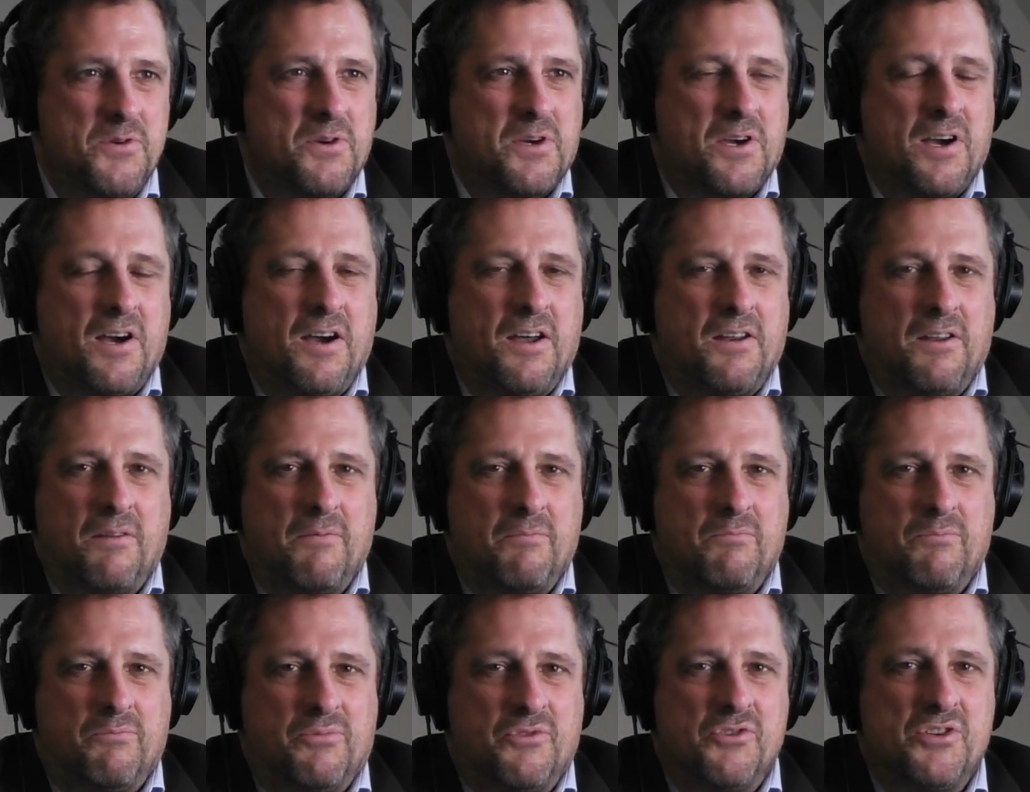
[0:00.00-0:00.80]
You
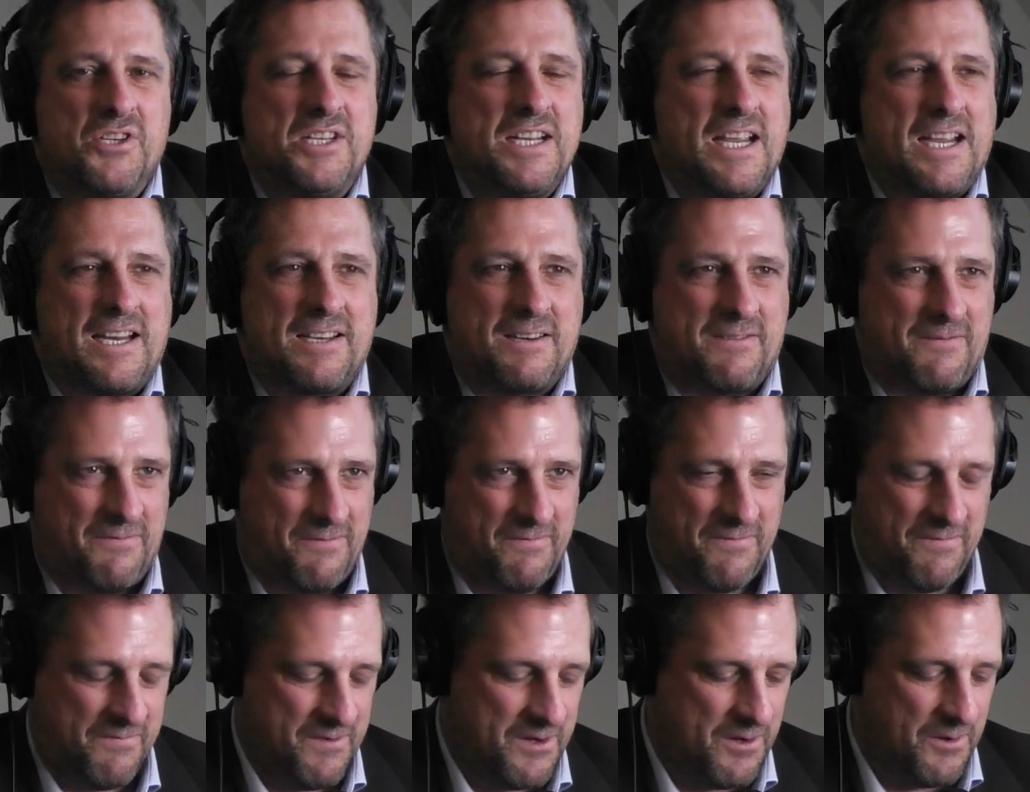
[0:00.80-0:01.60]
can't predict
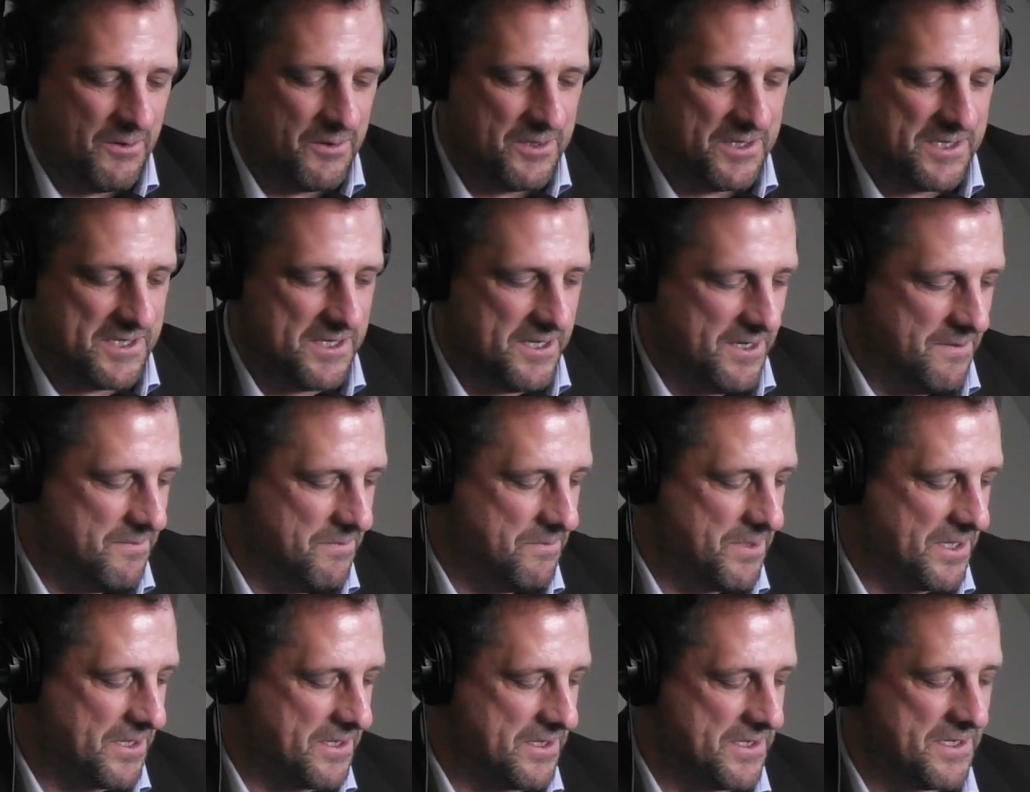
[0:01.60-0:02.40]
long
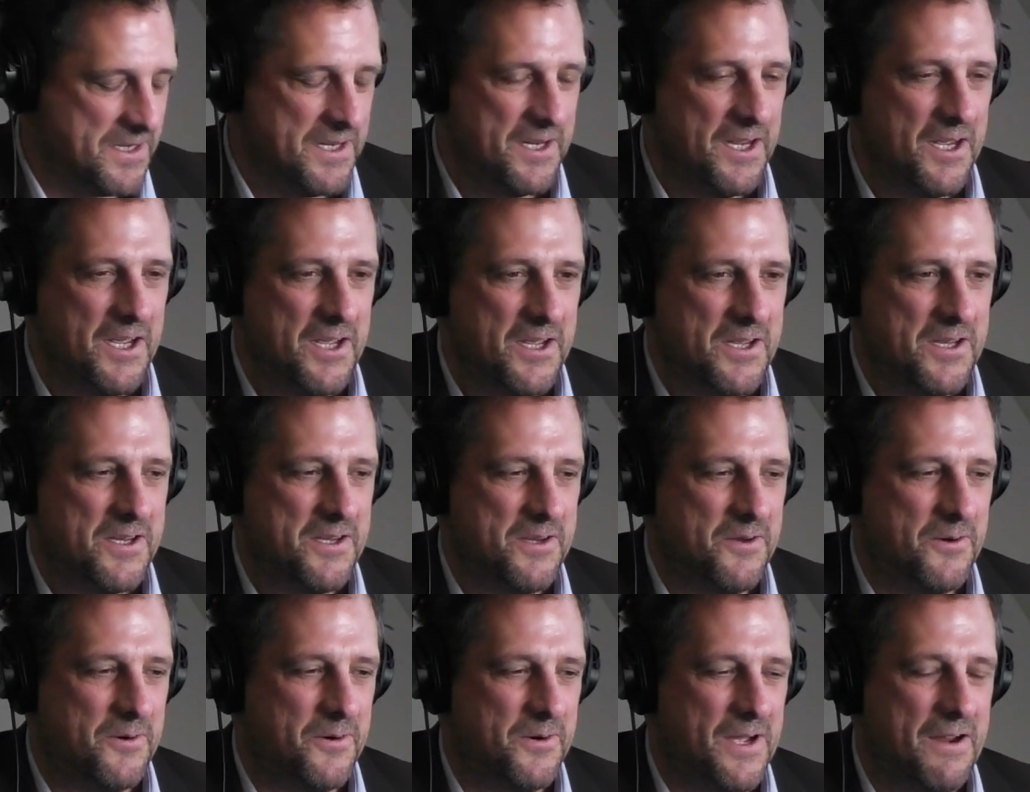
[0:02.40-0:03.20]
term, because
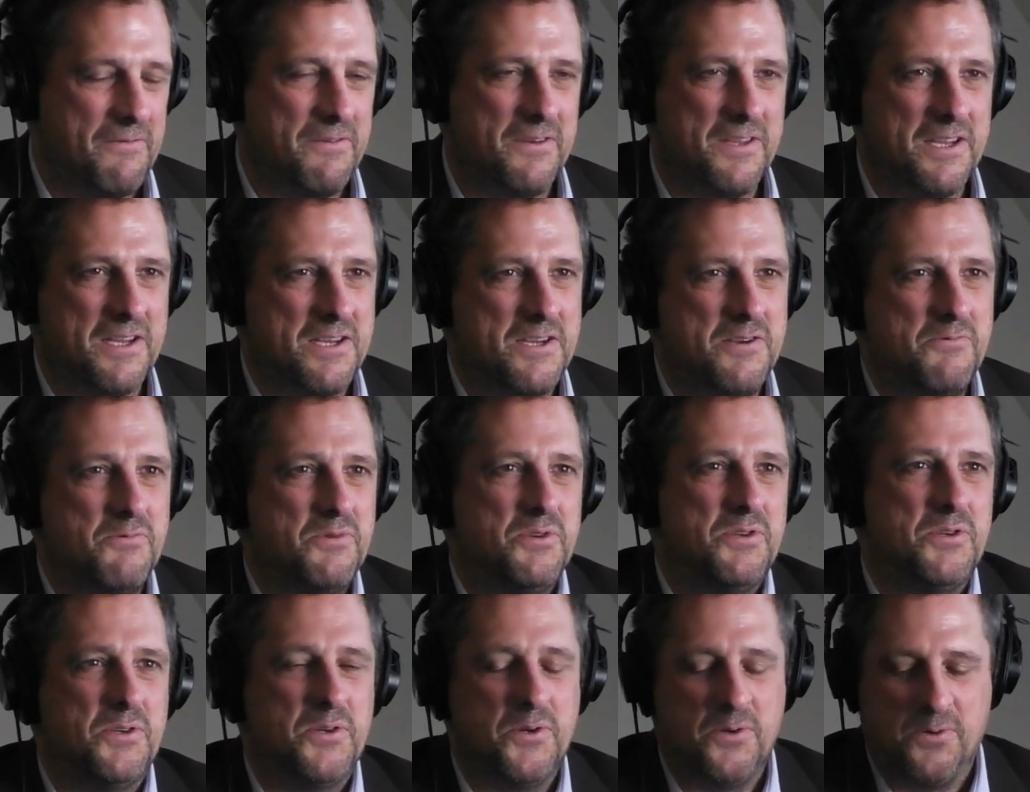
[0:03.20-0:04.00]
everything you
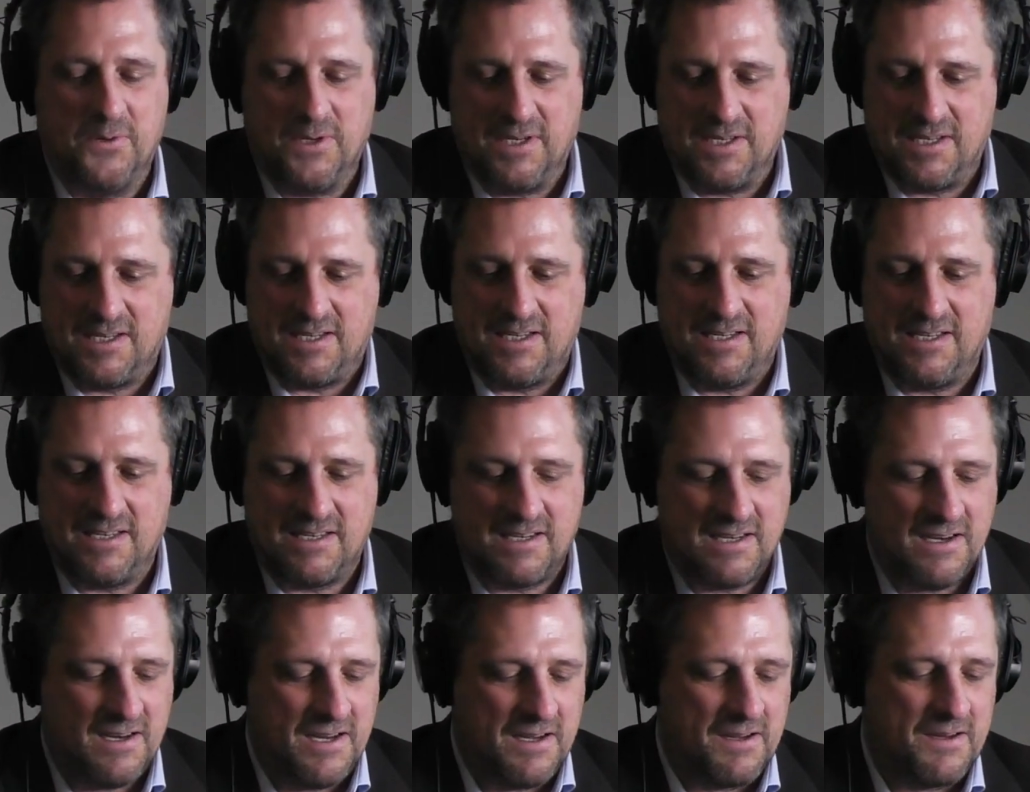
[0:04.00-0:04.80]
do
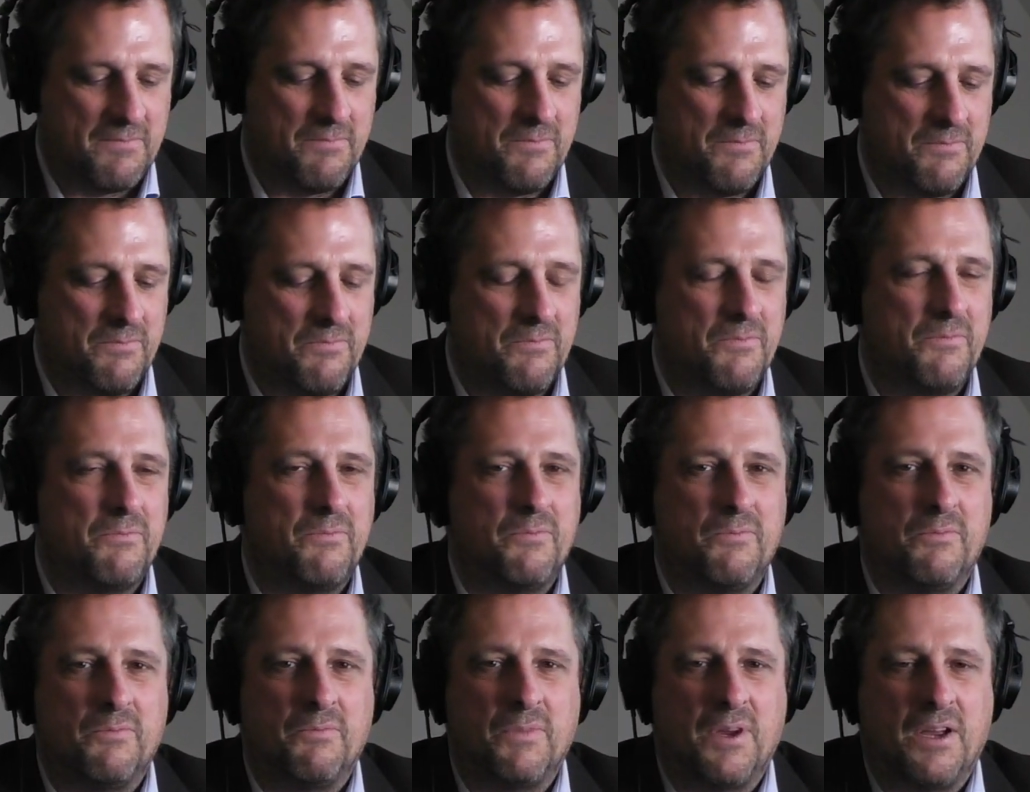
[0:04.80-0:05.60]
is like
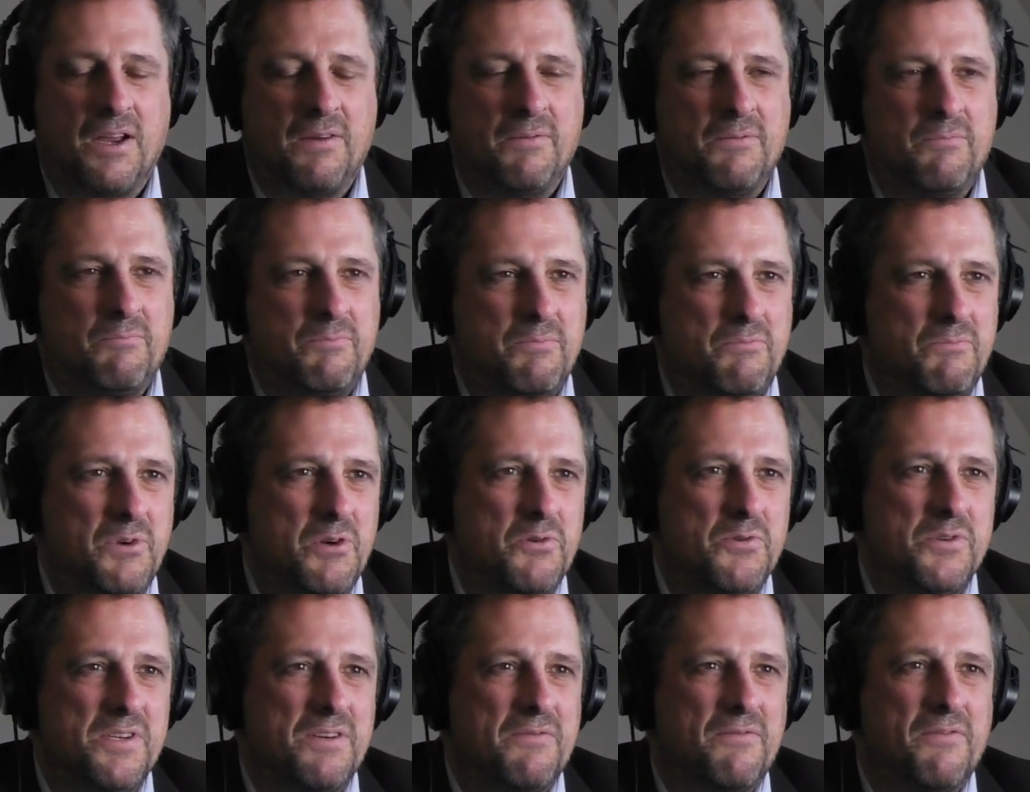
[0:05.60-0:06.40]

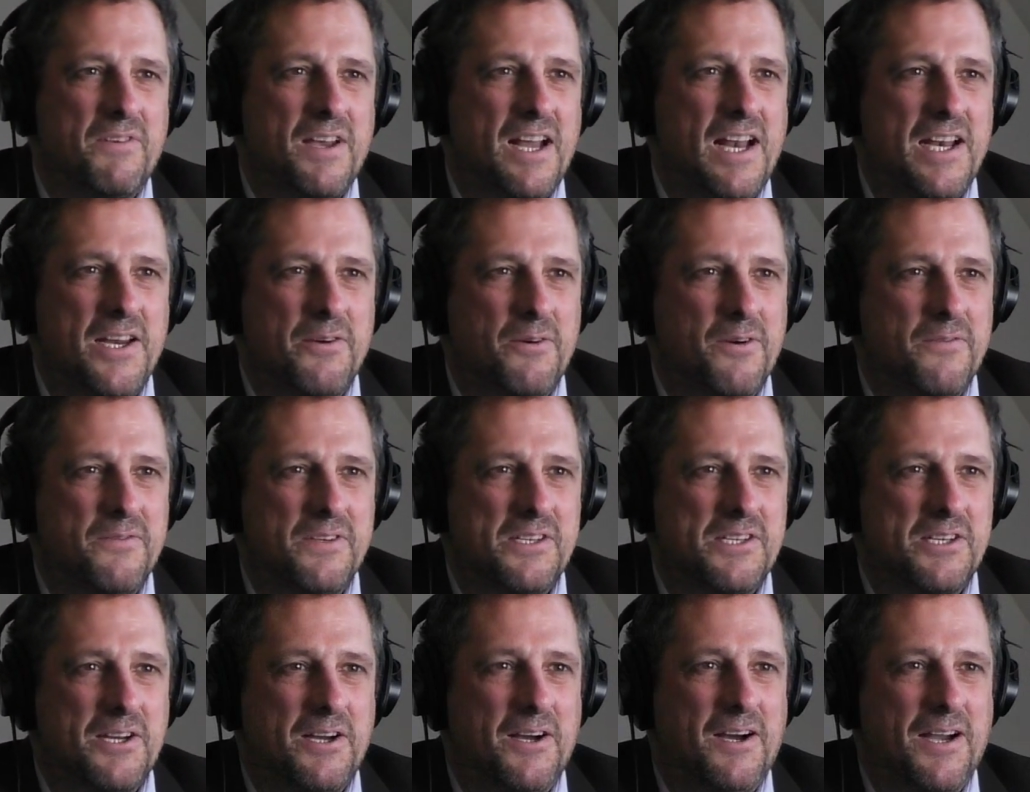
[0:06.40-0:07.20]
losing value
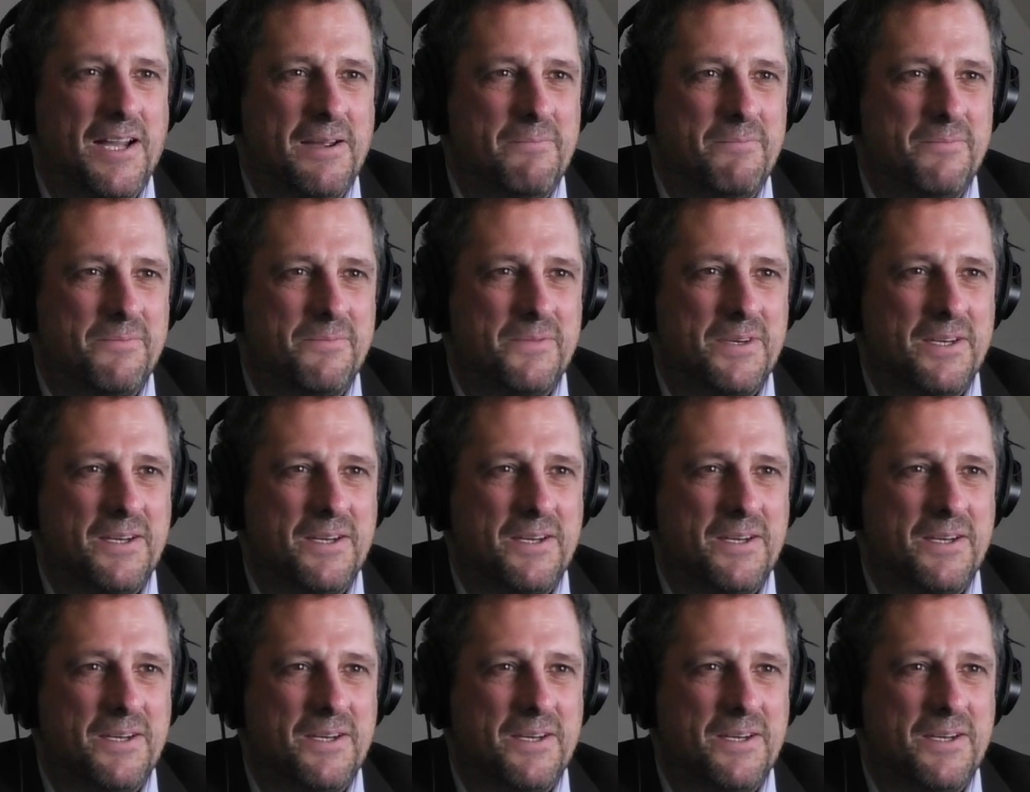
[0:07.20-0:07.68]
over time.